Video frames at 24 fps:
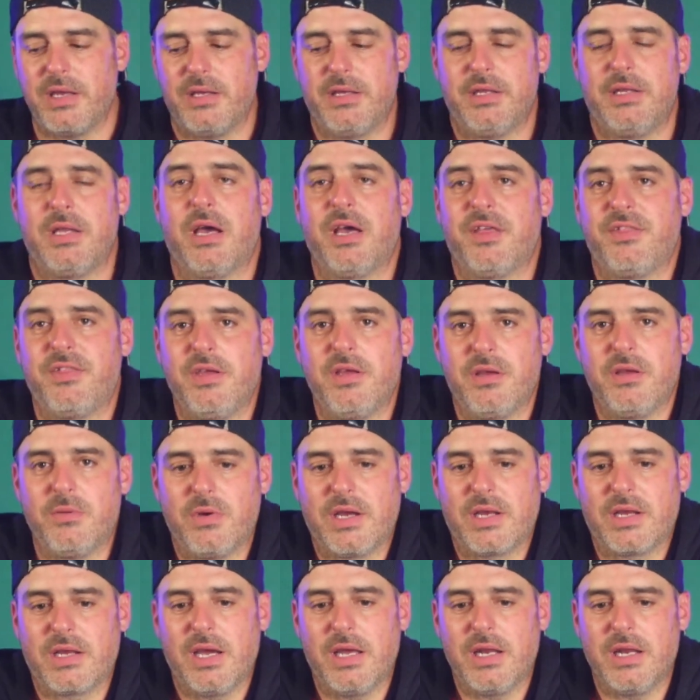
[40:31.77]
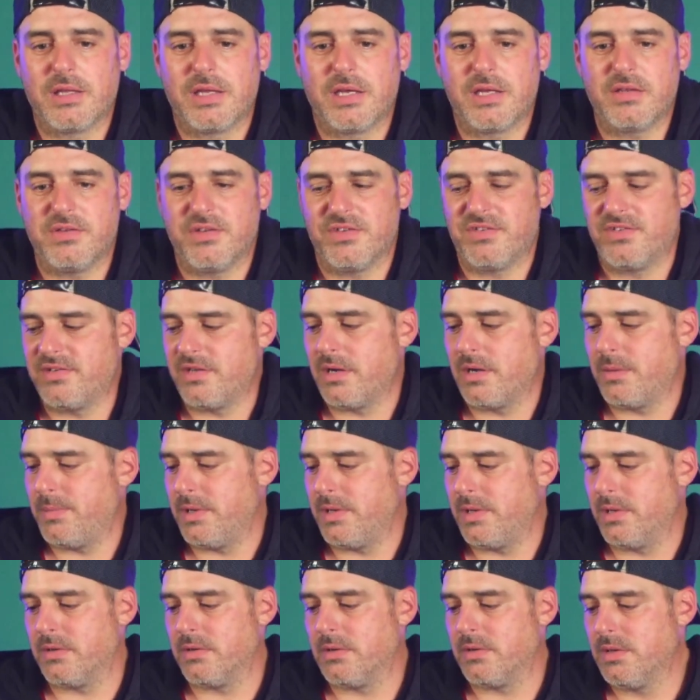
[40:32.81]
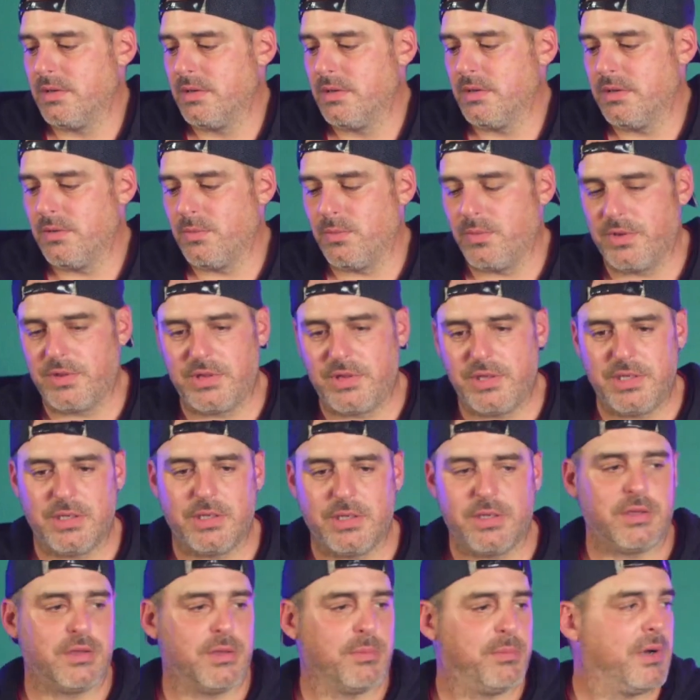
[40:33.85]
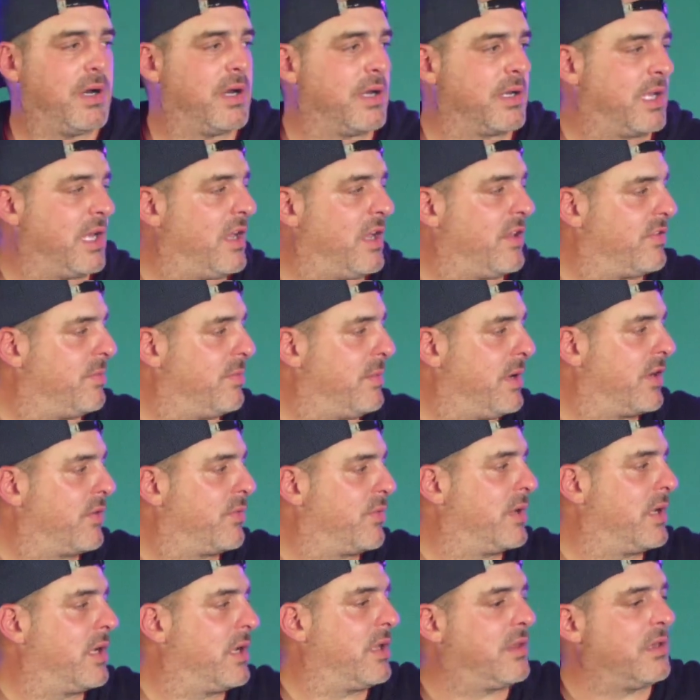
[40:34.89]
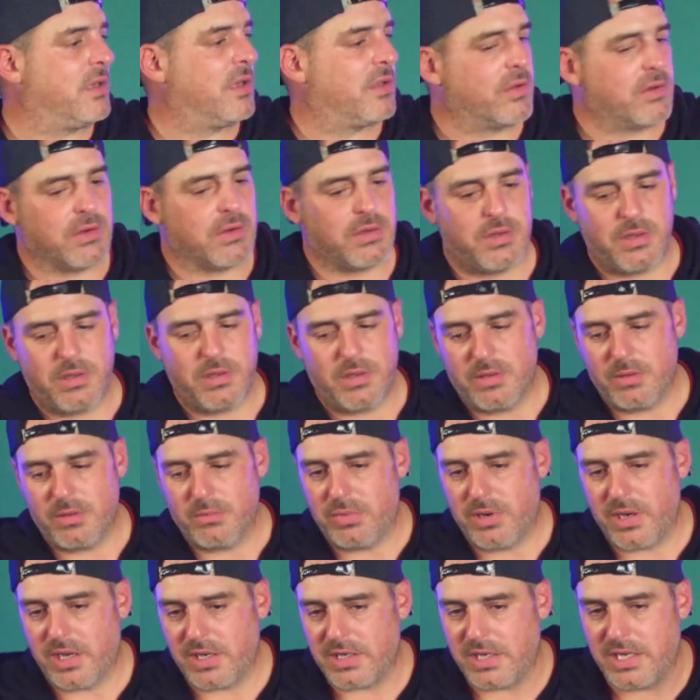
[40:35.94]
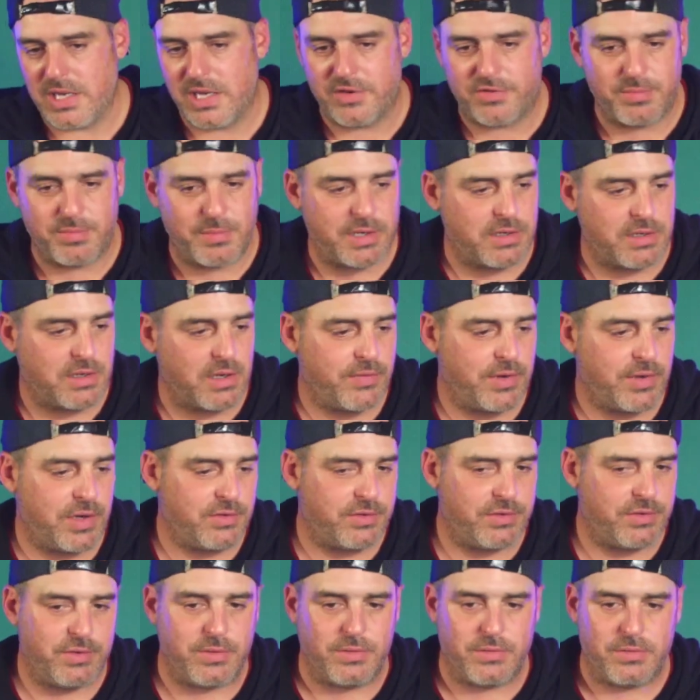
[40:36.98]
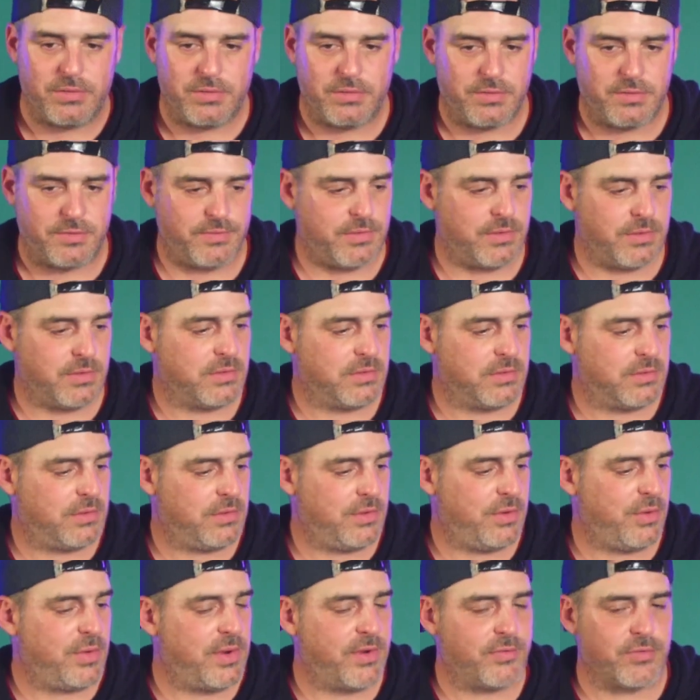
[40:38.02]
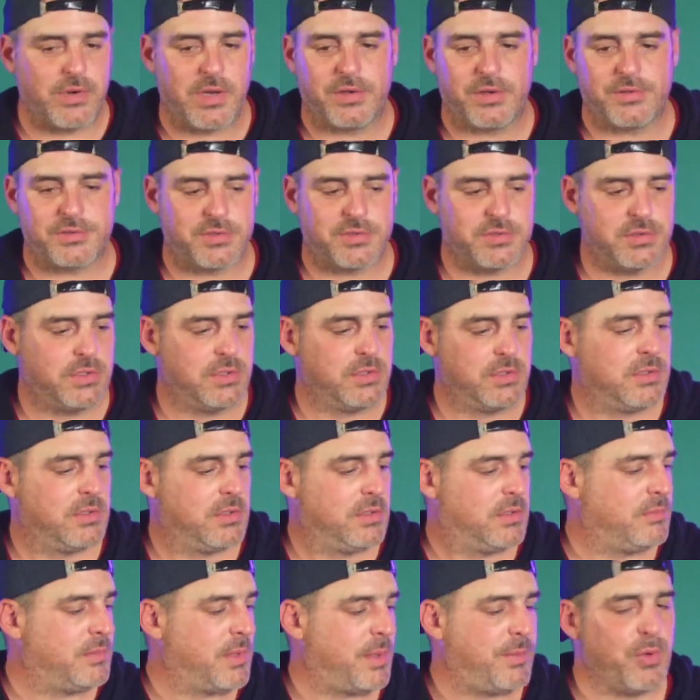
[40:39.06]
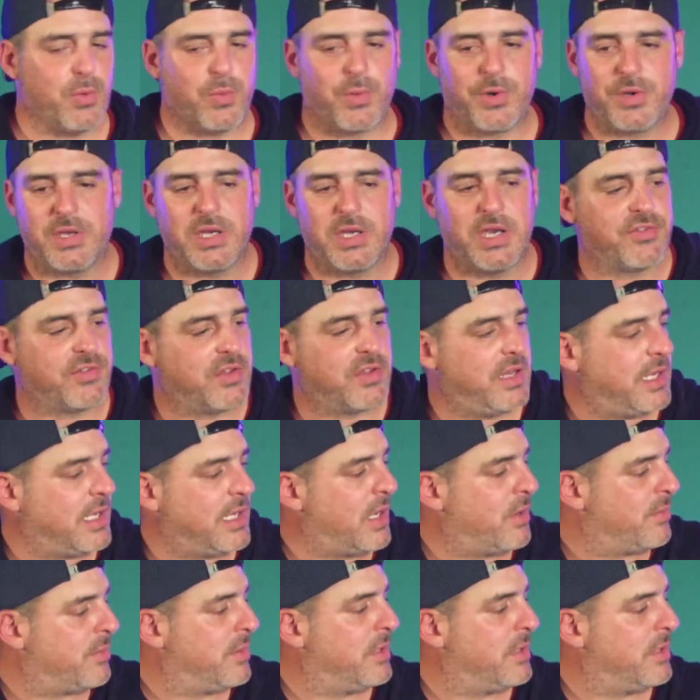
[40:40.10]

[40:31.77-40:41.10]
Now, I think I kind of like this setup here with the podcast mics. We got the other podcast mic over here too for whoever else. Maybe one of you guys can hang out with me.